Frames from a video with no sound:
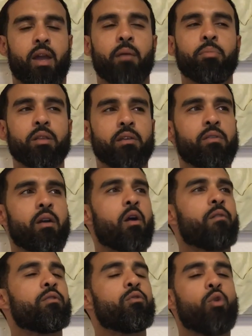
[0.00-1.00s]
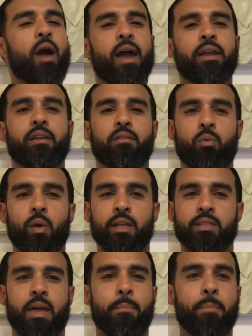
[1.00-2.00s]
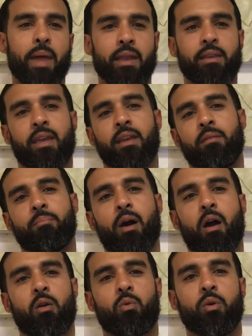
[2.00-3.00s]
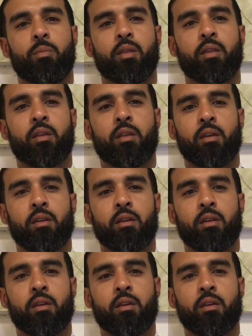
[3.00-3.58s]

I believe there are a variety of ways that men can empower women.